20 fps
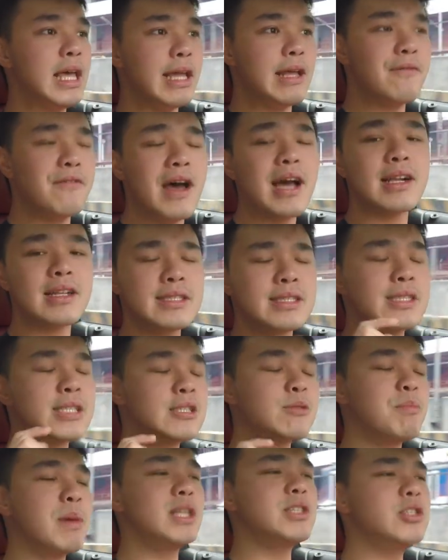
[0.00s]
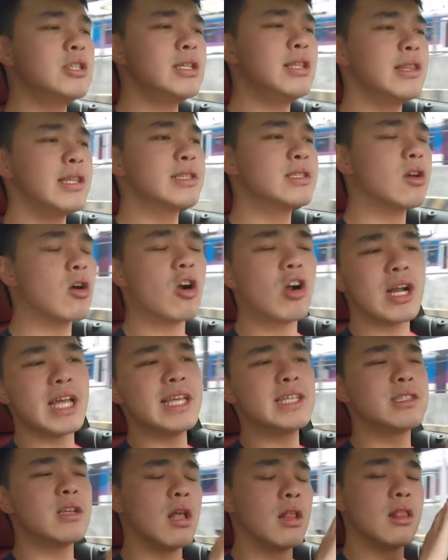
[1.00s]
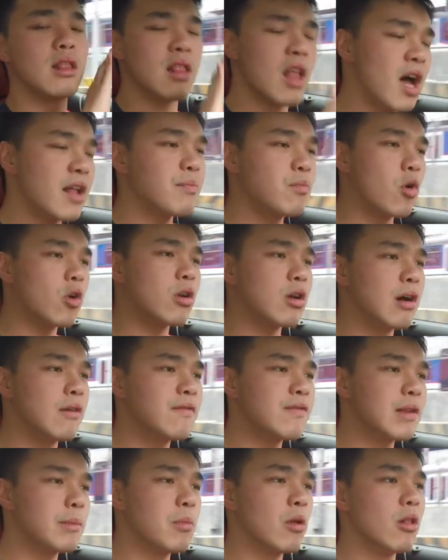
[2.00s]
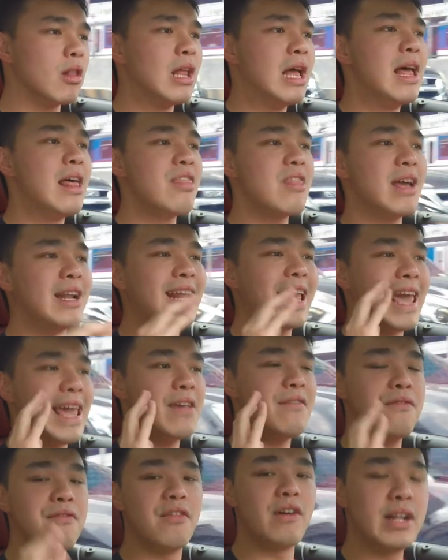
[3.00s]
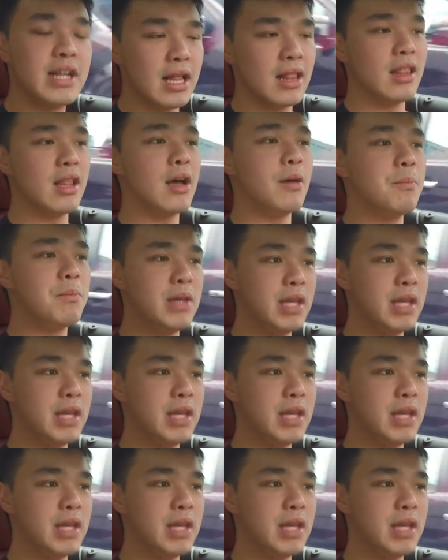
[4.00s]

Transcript: In fact, the suspension in this car is a lot more comfortable than a vanilla